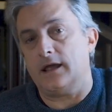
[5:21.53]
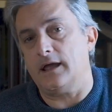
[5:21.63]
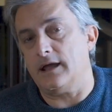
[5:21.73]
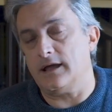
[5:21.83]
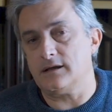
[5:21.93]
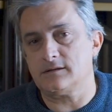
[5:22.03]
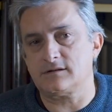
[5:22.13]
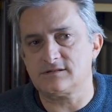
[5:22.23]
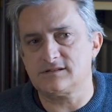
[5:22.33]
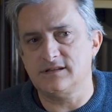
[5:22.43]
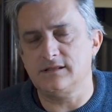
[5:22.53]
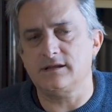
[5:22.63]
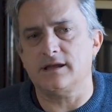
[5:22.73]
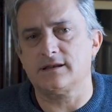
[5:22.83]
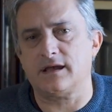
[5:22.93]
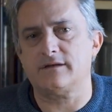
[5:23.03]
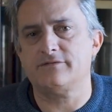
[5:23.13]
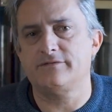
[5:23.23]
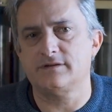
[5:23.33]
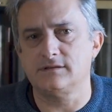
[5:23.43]
and there's still
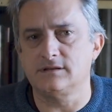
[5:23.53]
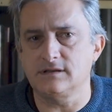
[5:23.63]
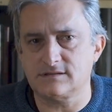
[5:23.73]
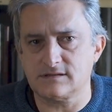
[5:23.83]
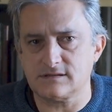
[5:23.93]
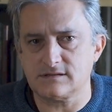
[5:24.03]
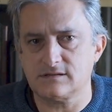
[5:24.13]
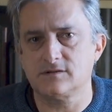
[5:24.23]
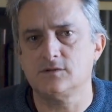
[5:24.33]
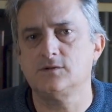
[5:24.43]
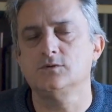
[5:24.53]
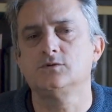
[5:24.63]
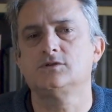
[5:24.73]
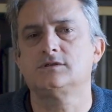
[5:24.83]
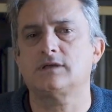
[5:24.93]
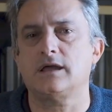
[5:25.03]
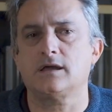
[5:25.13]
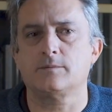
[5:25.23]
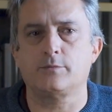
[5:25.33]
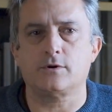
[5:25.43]
enough distance to
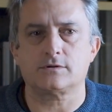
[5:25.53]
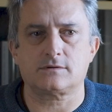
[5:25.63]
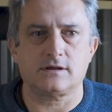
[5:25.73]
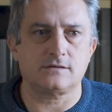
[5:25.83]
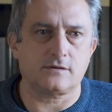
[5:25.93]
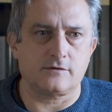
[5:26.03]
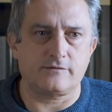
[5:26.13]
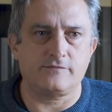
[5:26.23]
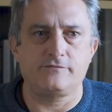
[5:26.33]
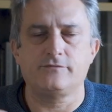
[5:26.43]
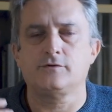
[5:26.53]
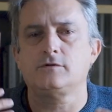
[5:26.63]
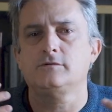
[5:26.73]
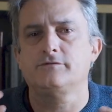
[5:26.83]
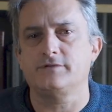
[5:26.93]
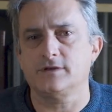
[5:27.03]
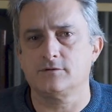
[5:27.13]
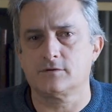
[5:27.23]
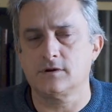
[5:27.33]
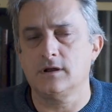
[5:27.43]
take a portrait of a full
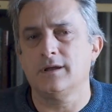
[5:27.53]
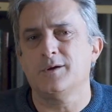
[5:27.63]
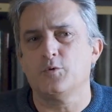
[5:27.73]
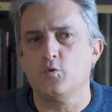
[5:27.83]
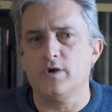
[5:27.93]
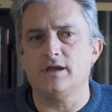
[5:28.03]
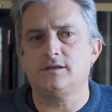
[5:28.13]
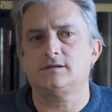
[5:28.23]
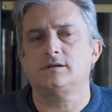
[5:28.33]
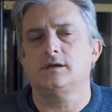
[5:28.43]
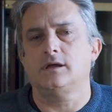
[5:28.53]
figure with